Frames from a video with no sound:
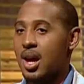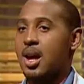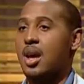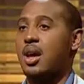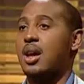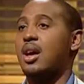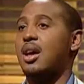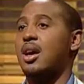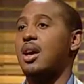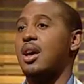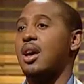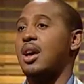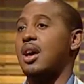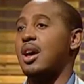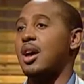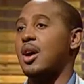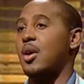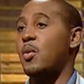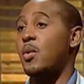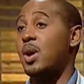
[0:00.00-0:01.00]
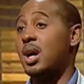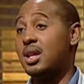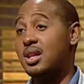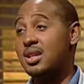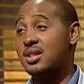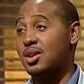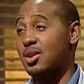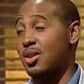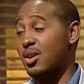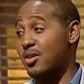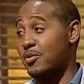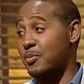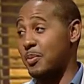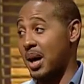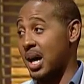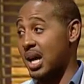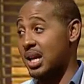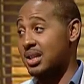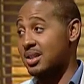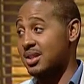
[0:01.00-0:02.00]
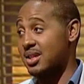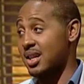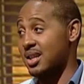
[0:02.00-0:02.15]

Uh, well, there's a lot of parties